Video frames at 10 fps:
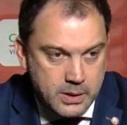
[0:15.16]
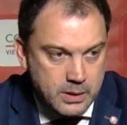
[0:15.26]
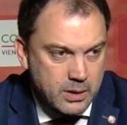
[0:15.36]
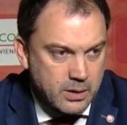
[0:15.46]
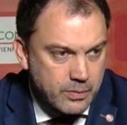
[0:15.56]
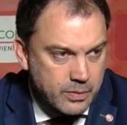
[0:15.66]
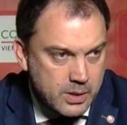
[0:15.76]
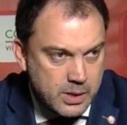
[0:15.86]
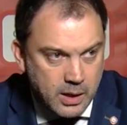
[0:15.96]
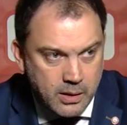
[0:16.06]
in the
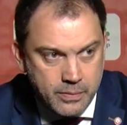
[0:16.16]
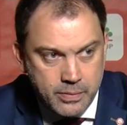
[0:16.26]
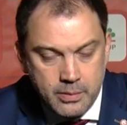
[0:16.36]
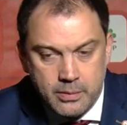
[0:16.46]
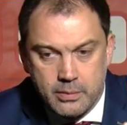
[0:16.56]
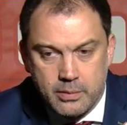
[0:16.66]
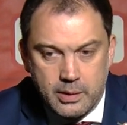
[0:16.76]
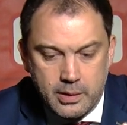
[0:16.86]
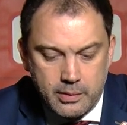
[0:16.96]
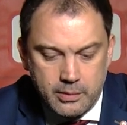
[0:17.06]
first half,
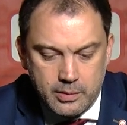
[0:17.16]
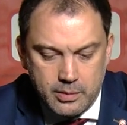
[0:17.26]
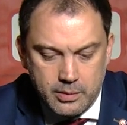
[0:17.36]
and